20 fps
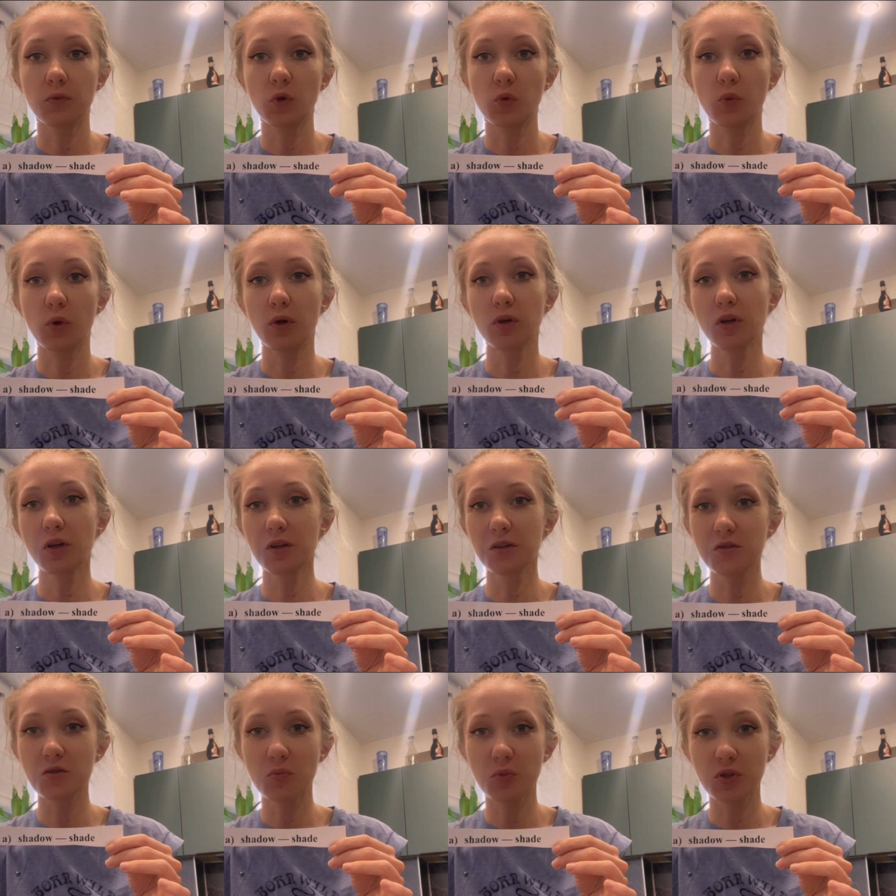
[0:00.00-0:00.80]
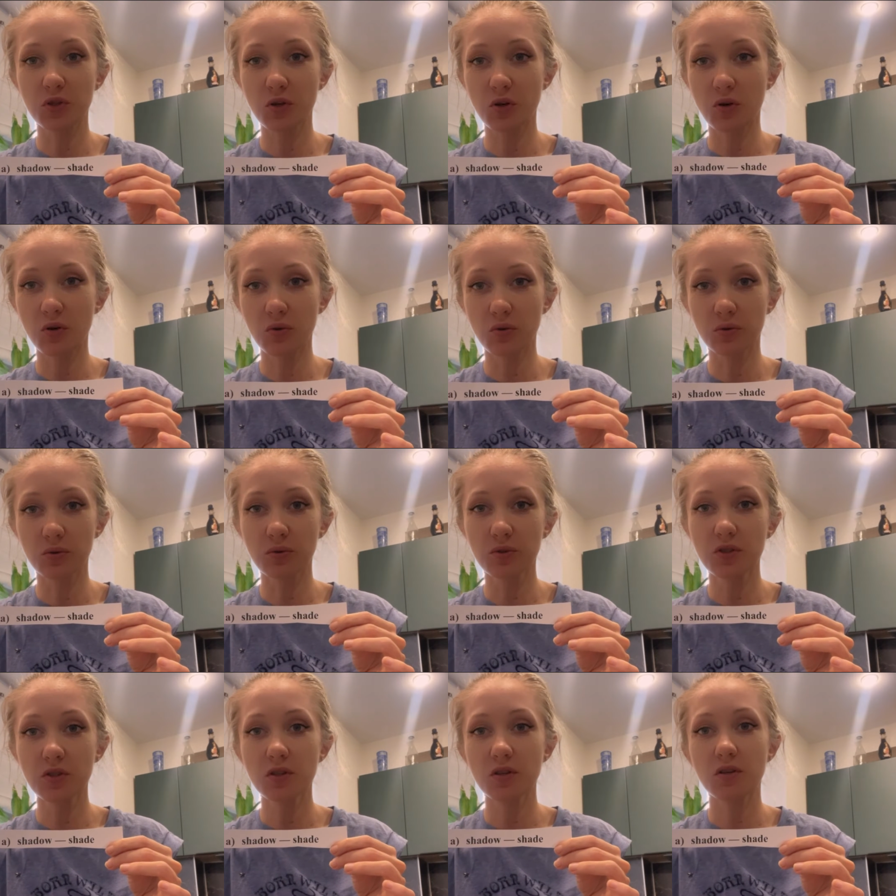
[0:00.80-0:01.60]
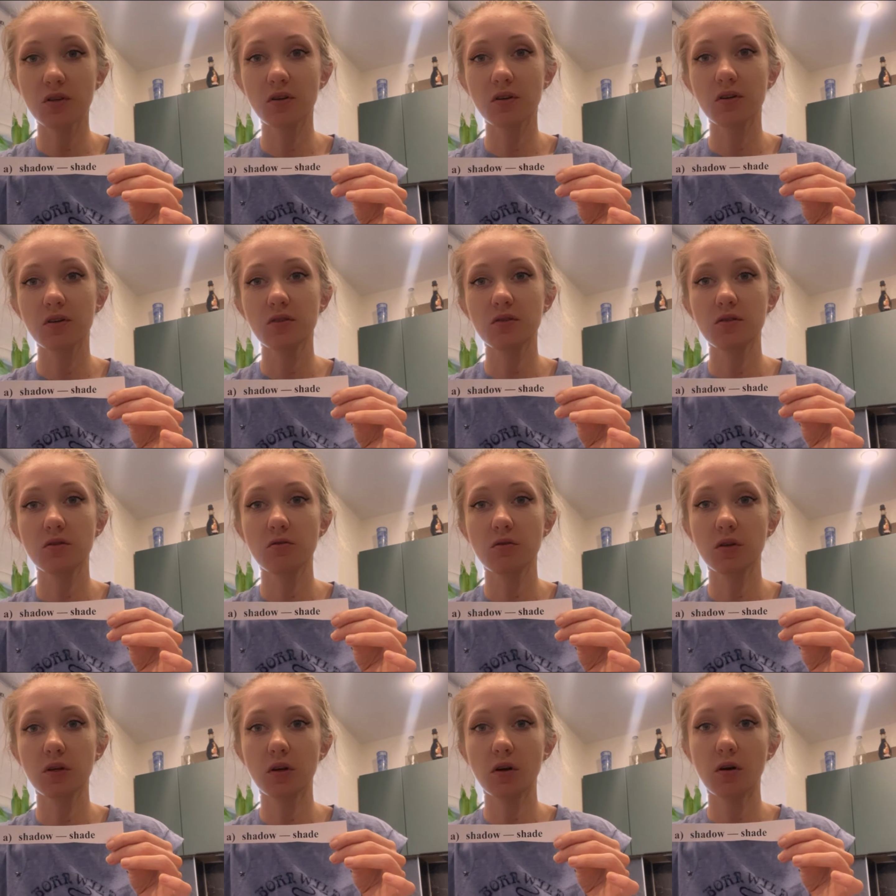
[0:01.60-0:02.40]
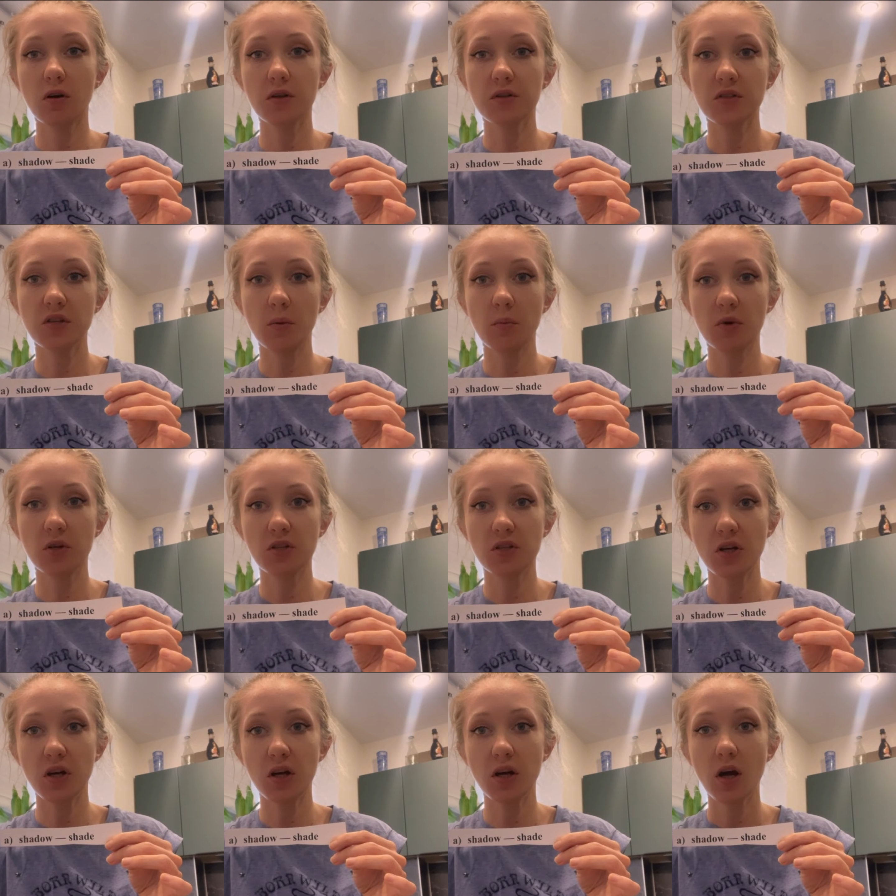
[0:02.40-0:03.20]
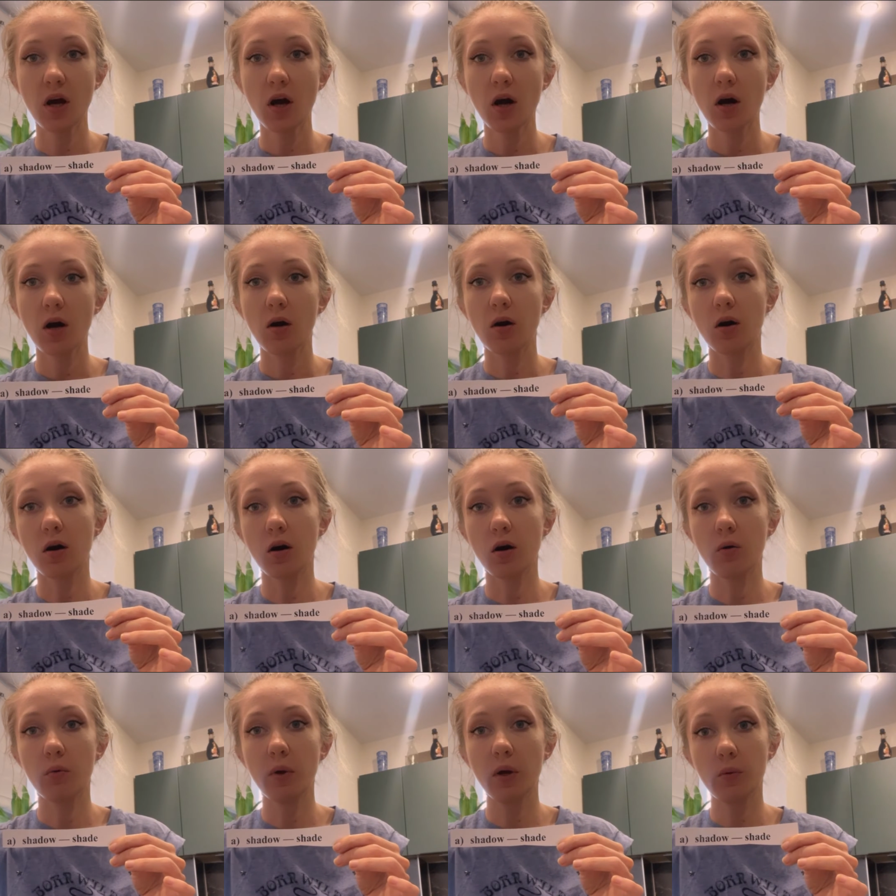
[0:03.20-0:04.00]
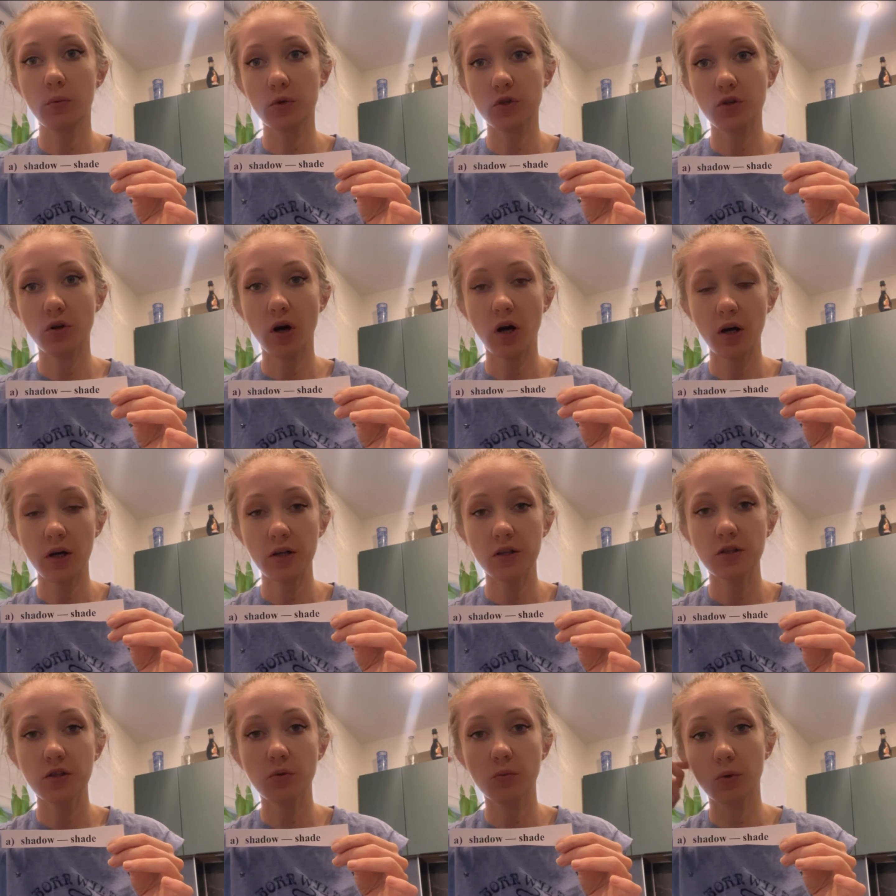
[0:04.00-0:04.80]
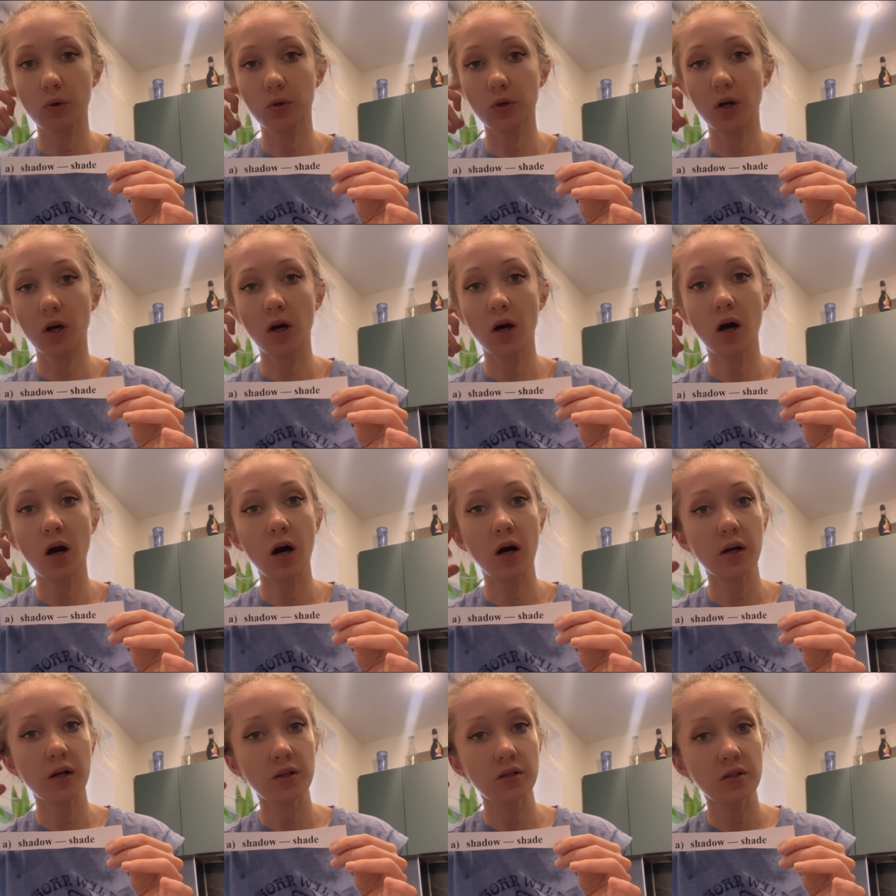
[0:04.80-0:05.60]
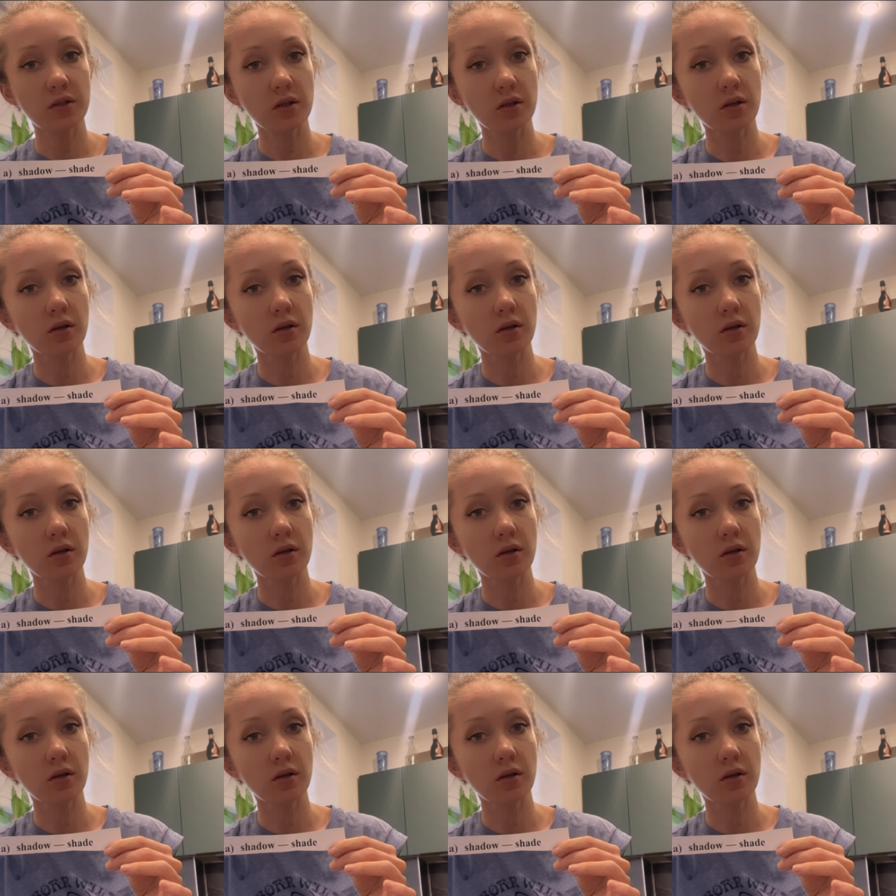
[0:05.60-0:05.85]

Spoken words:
little bit cold during a hot summer day, where would you hide? You would hide